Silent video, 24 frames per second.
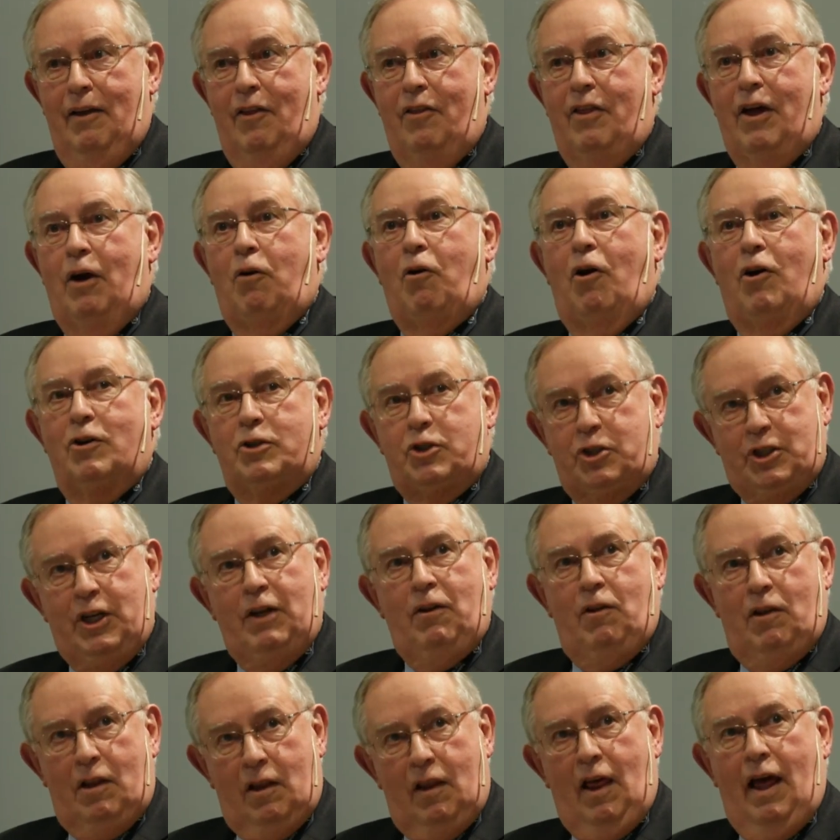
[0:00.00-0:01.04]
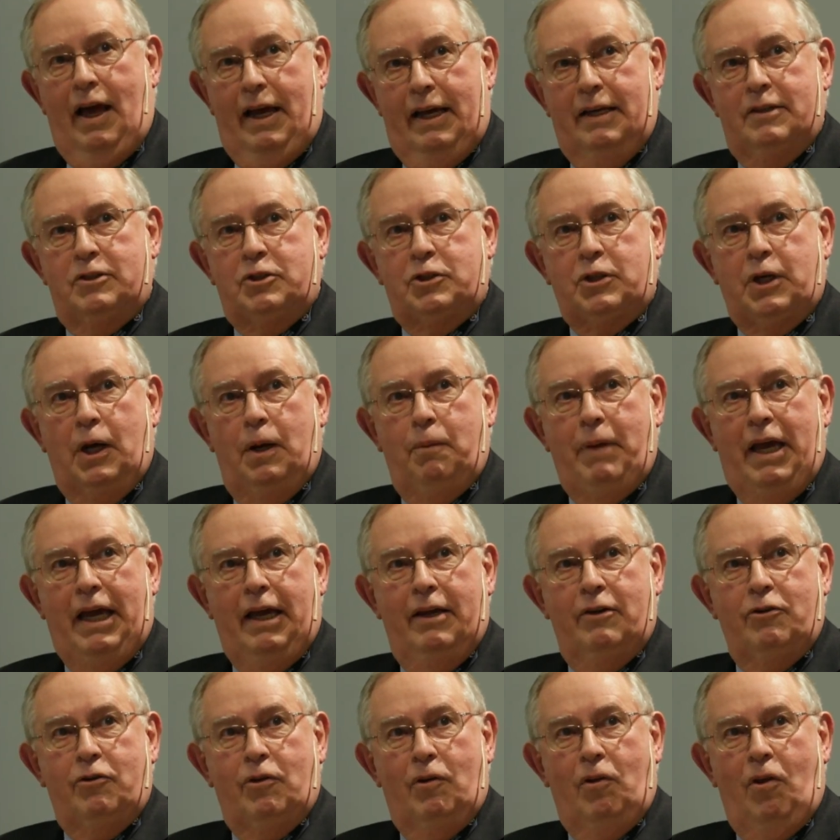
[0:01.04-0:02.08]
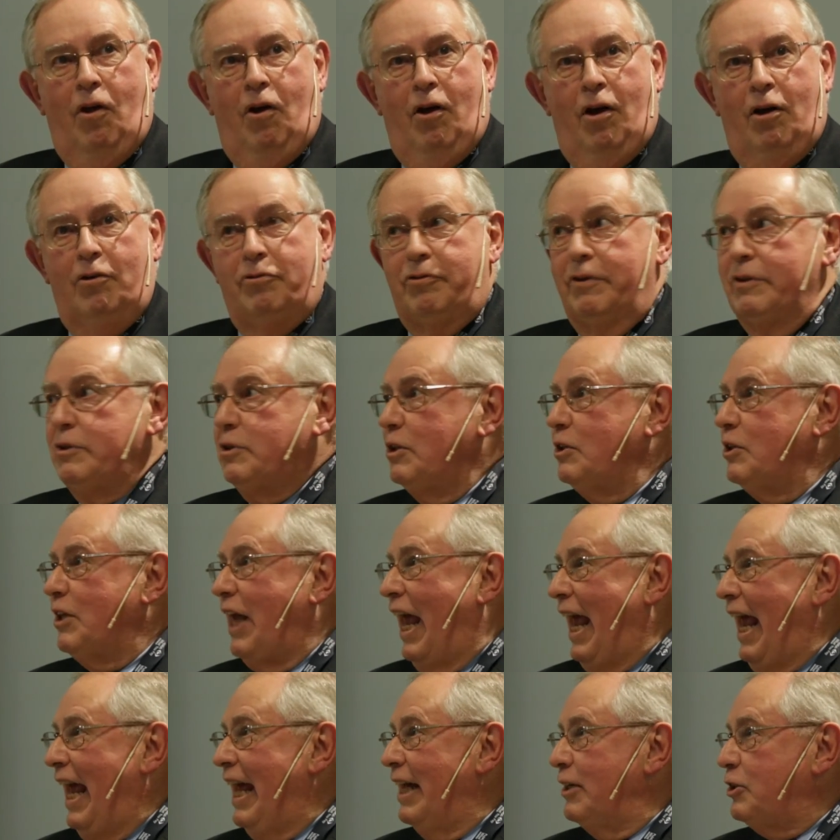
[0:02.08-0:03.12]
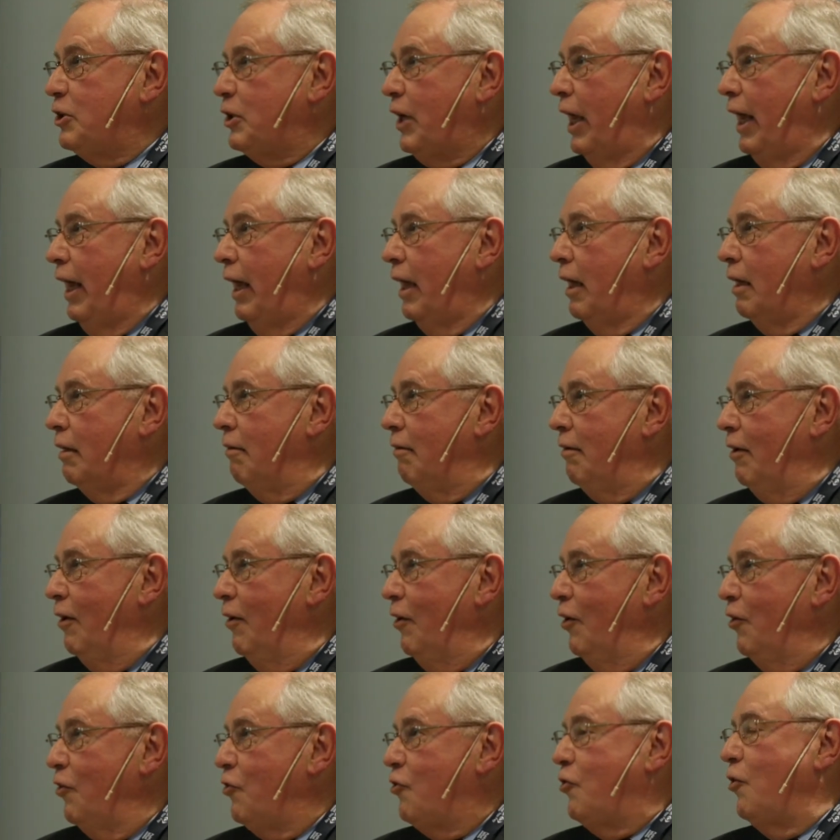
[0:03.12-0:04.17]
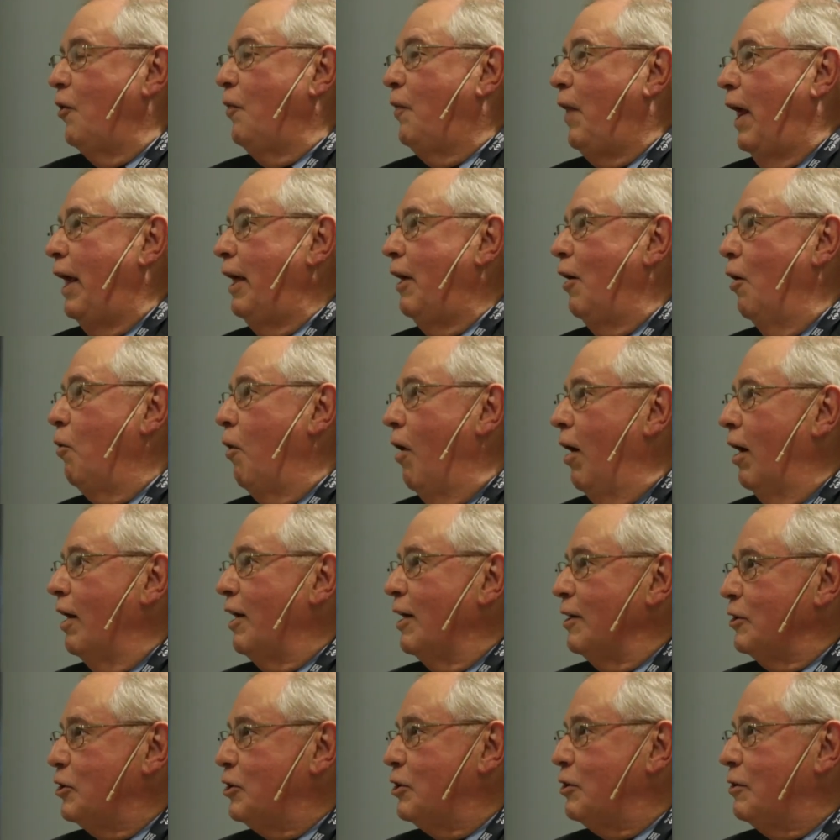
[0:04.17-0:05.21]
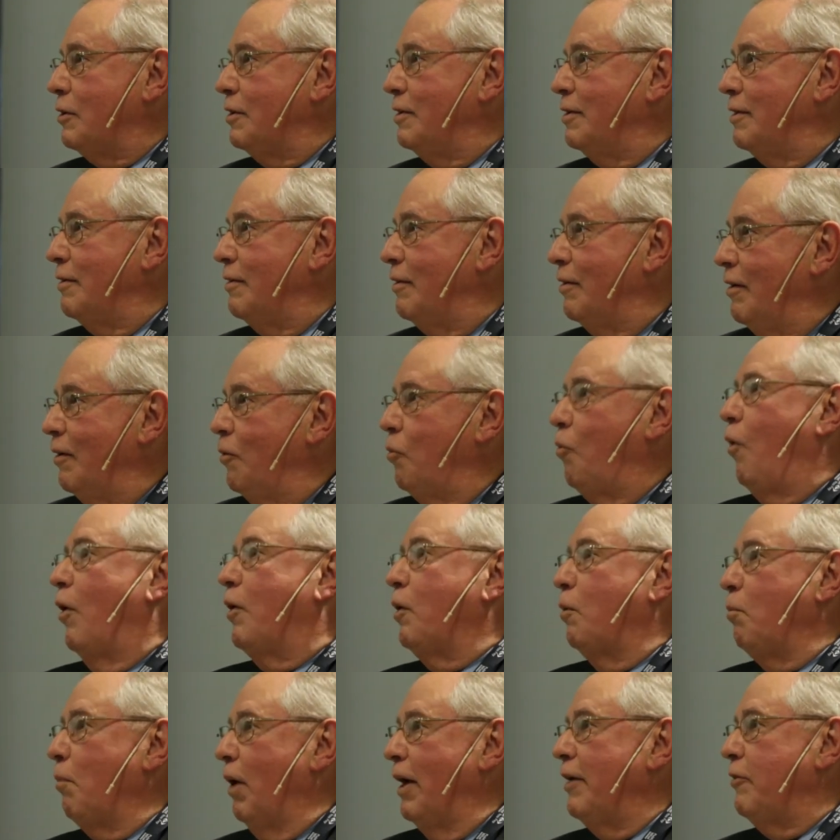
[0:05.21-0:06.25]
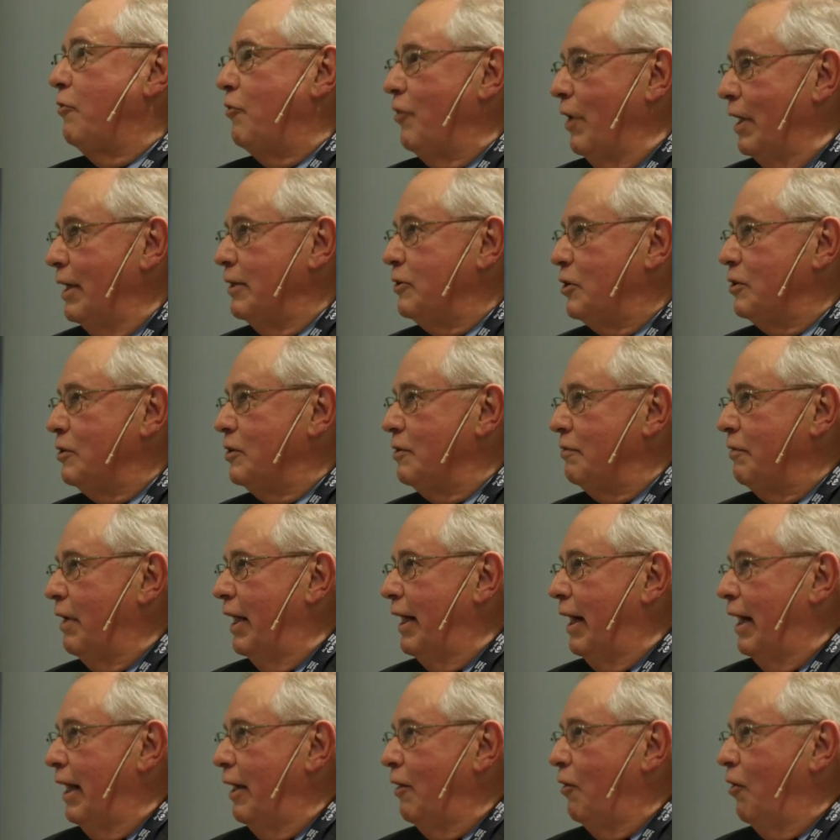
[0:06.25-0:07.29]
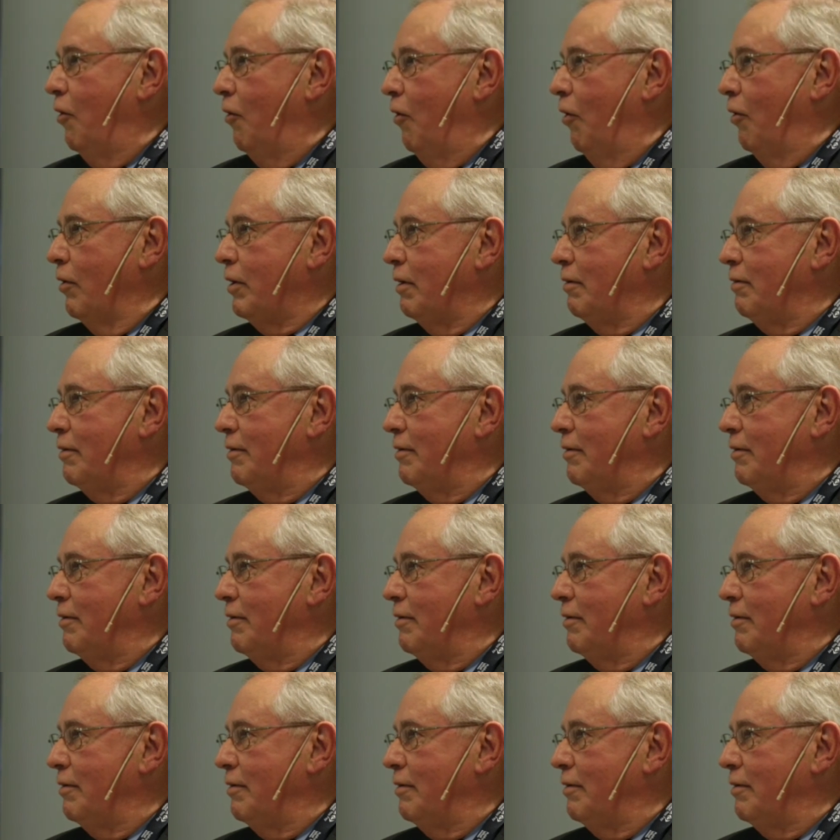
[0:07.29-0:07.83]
there are still clients coming into law offices asking, should they go honest? What are my chances of getting caught?